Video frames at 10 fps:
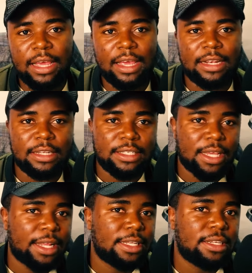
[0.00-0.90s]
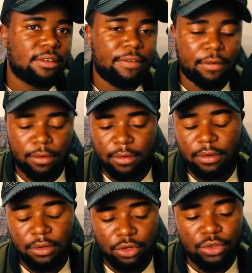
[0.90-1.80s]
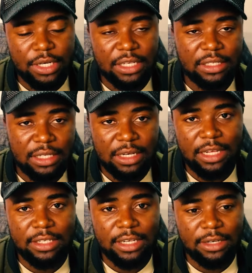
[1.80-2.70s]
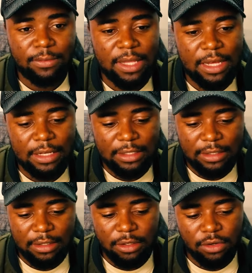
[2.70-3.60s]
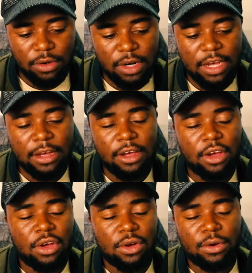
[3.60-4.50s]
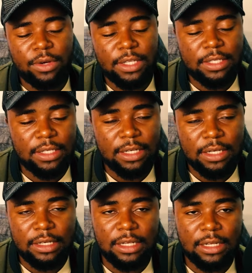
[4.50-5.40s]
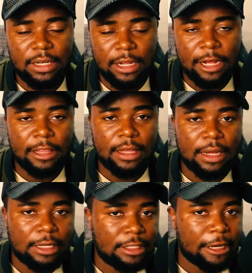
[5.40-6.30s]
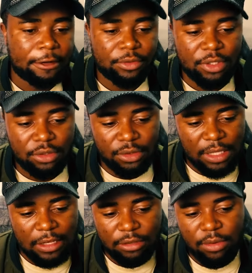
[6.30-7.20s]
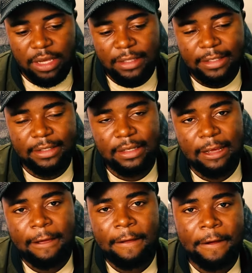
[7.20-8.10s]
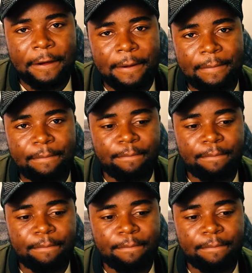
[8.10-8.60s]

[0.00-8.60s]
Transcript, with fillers: and it's heading for your destination, whether it's in Ndola or it's in, in other towns. So that's why this um,